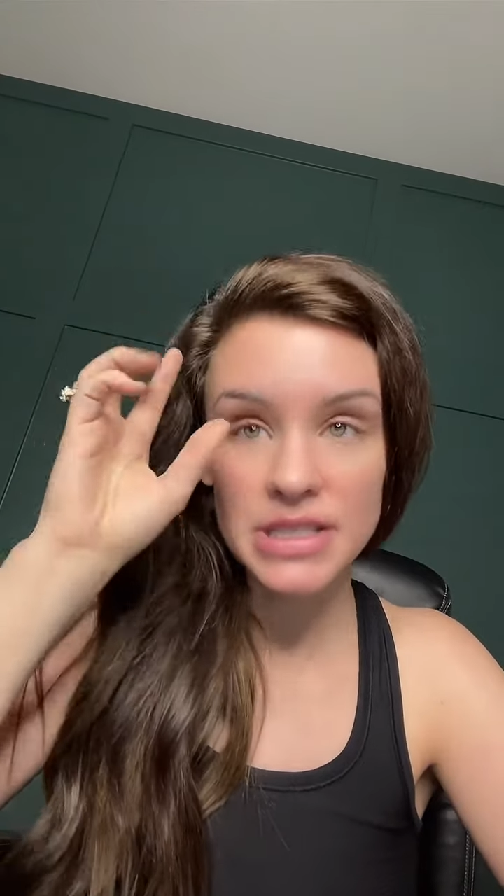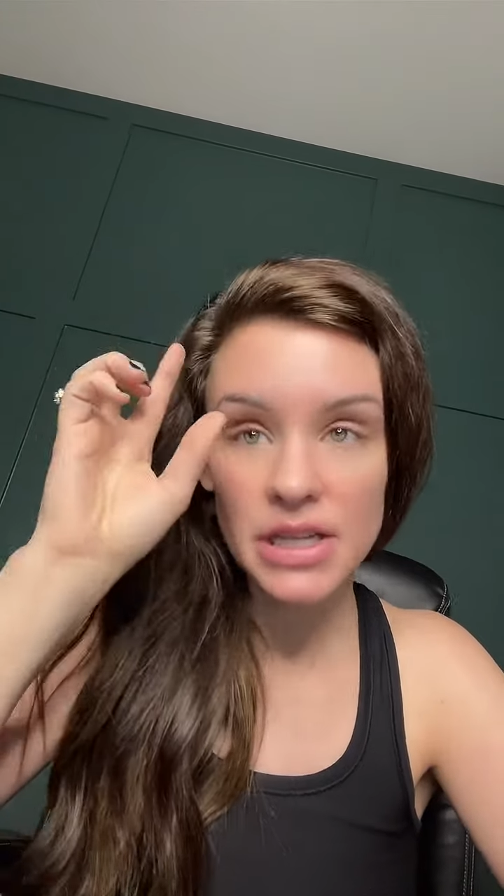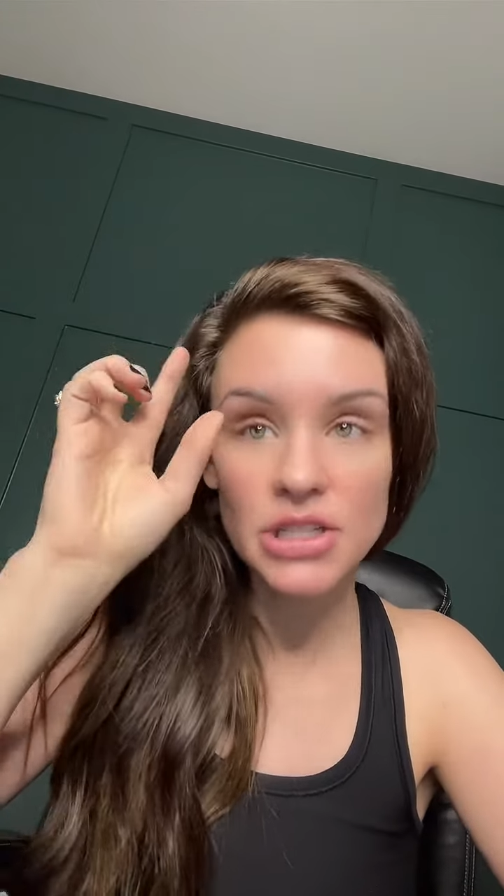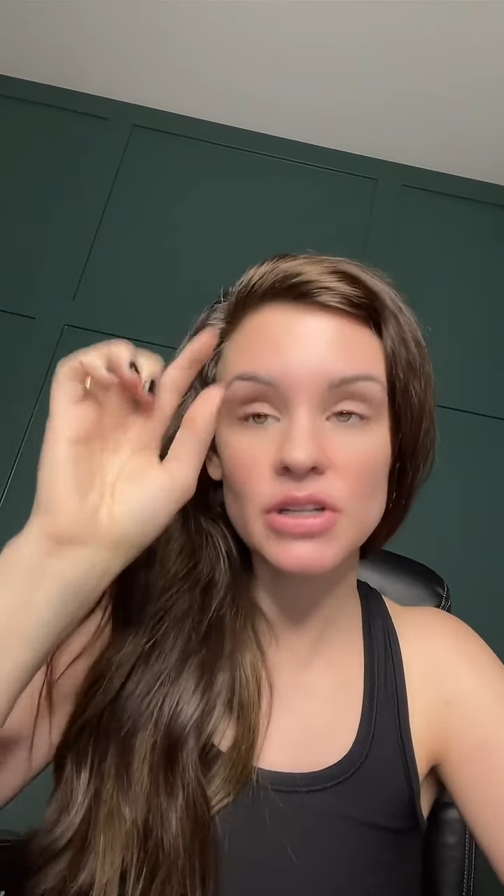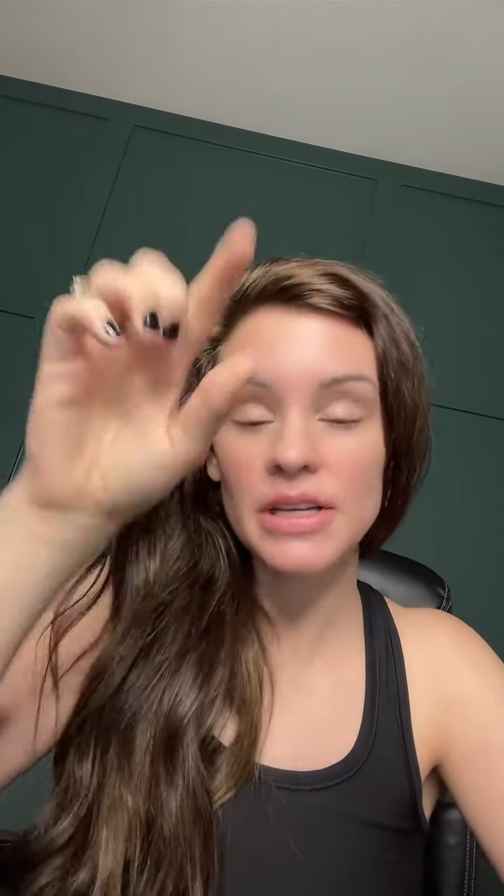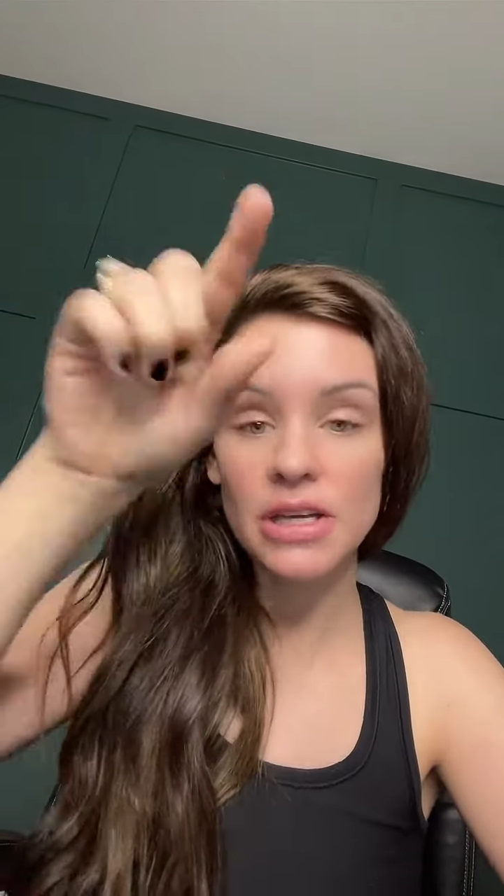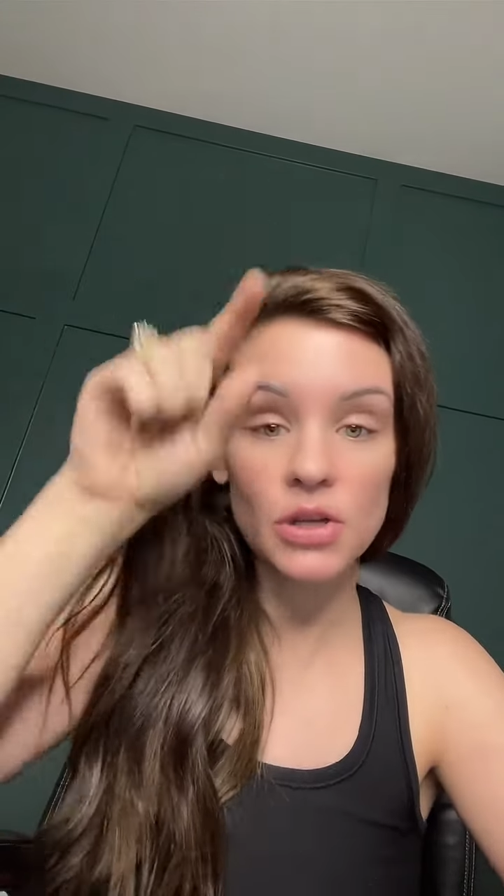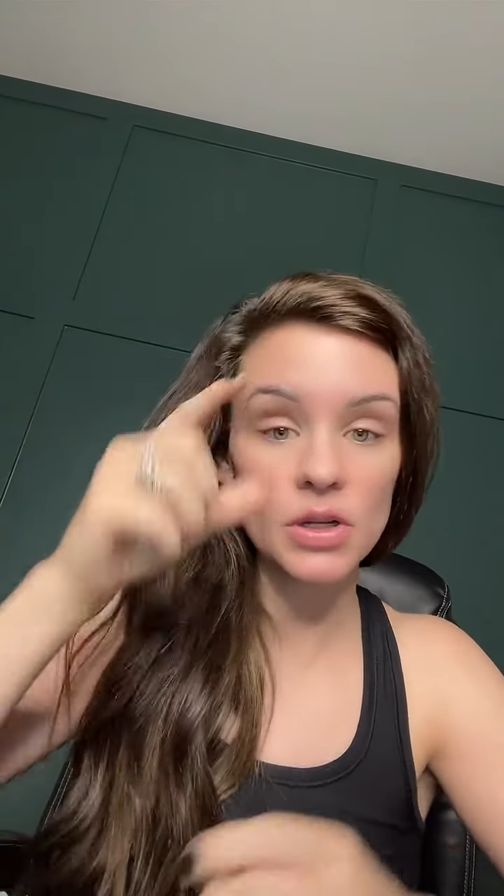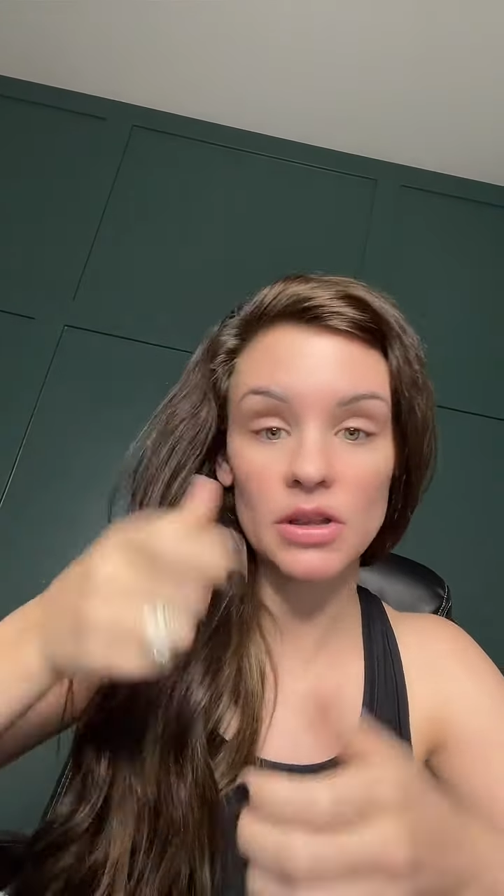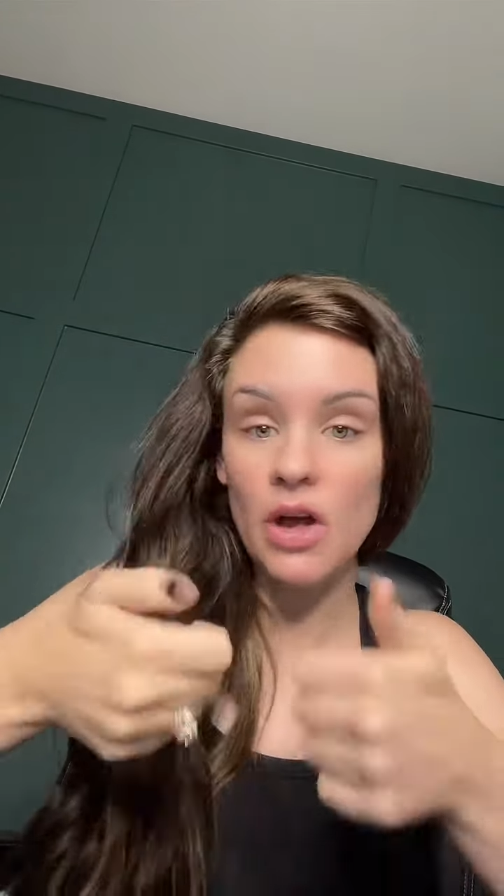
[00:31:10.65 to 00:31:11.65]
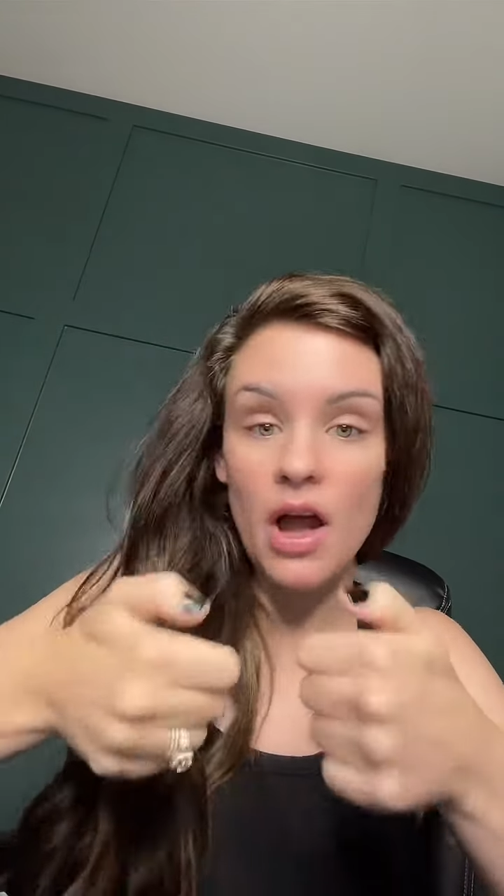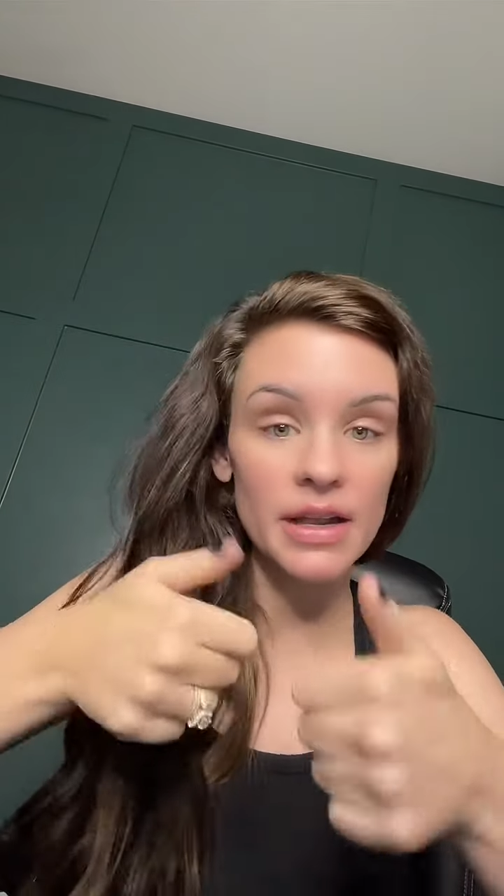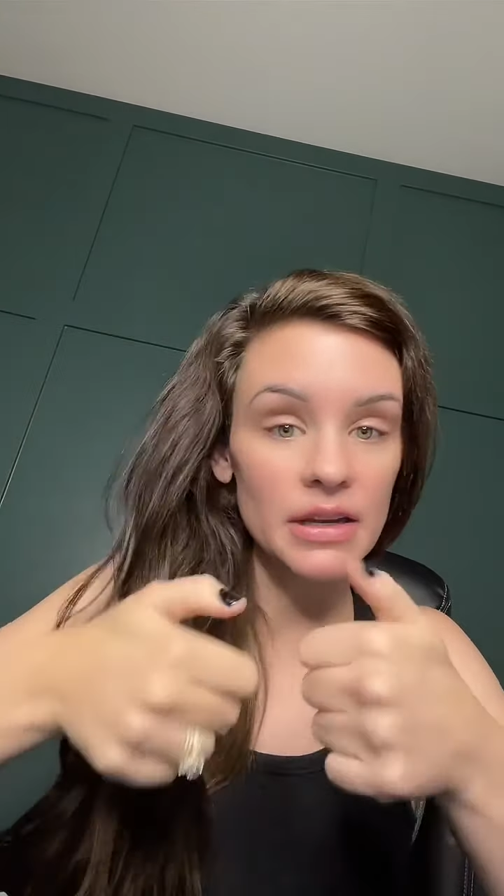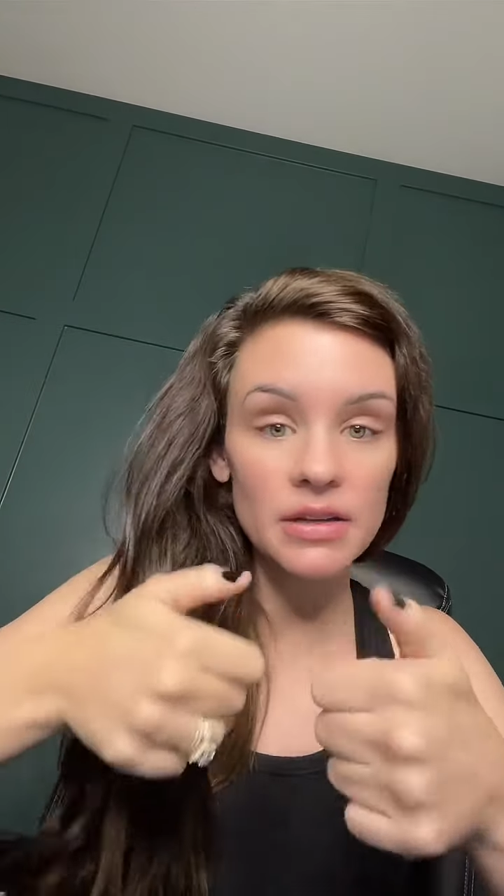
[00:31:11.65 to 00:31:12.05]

It's literally, you could log